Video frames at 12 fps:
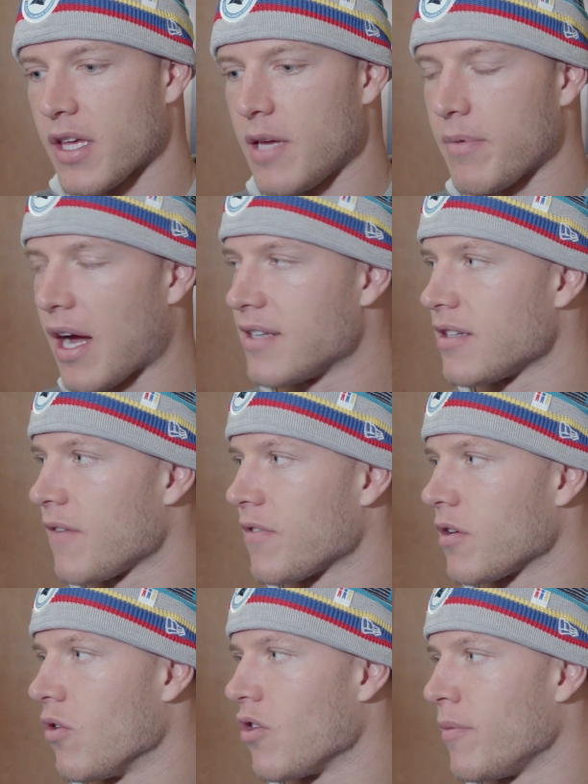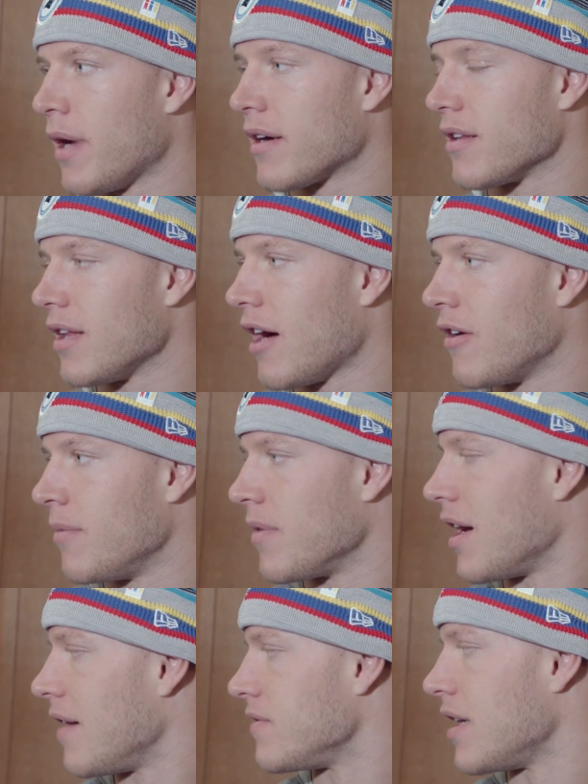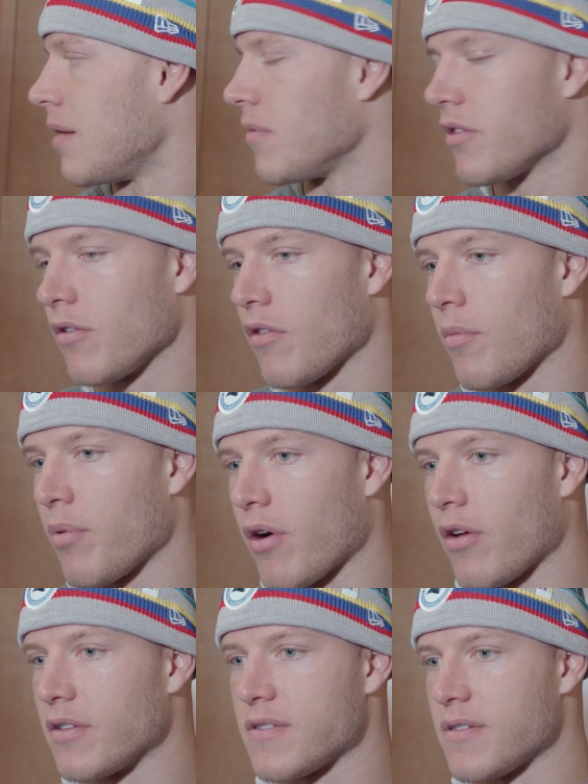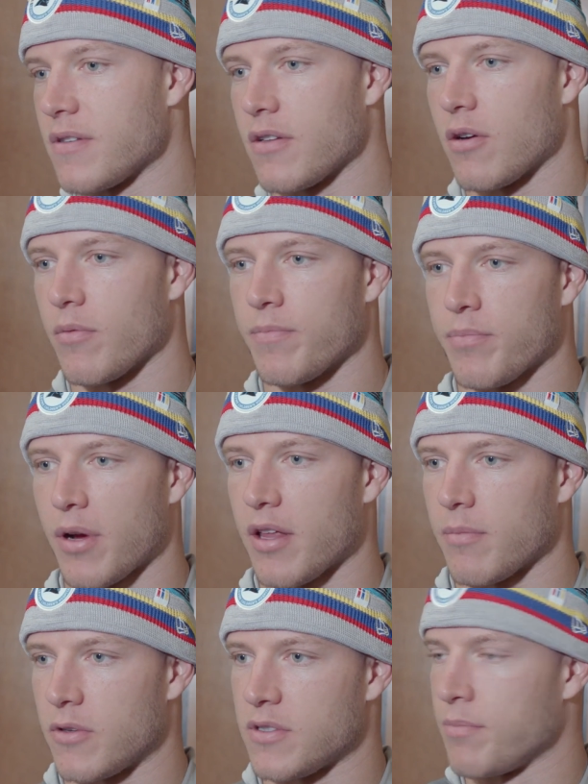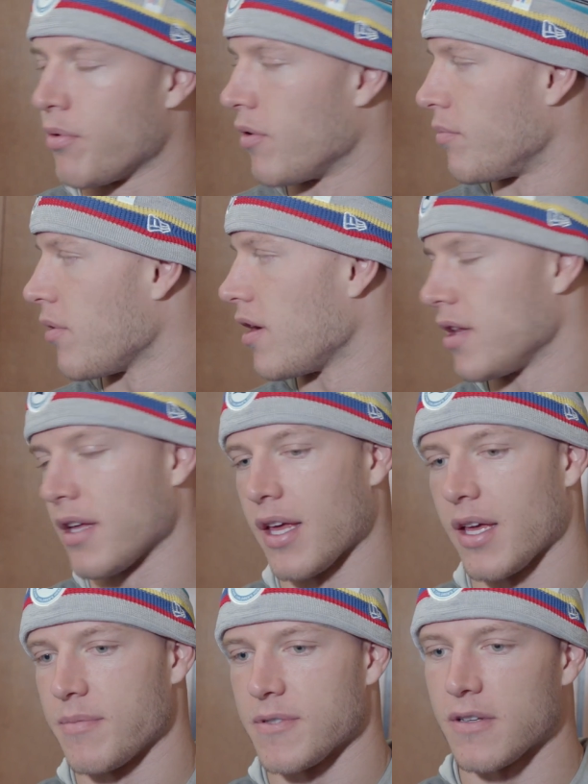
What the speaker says: keep guys off the quarterback, allow him to have time to throw the ball is, you know, probably the most important part of the game.